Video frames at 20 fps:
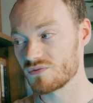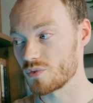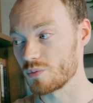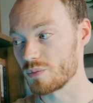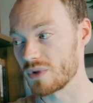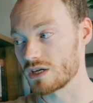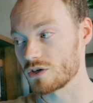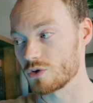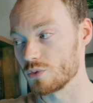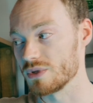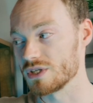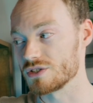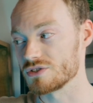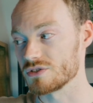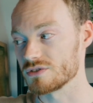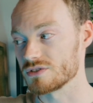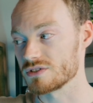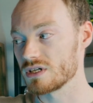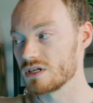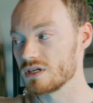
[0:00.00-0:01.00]
for Michael
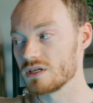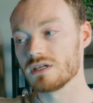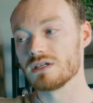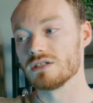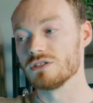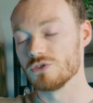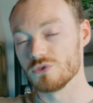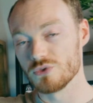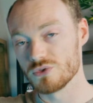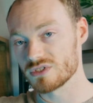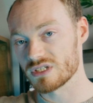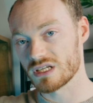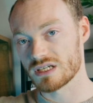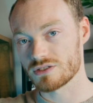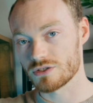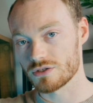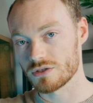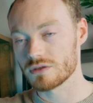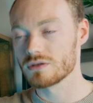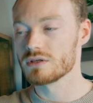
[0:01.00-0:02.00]
Mitchell's
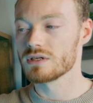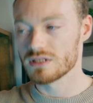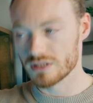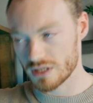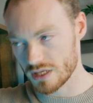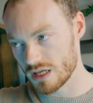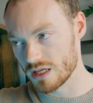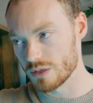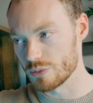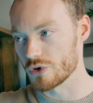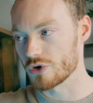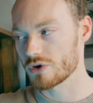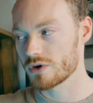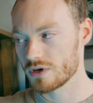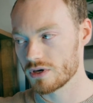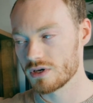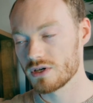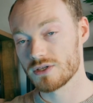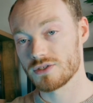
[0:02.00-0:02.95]
newsletter, the ebook.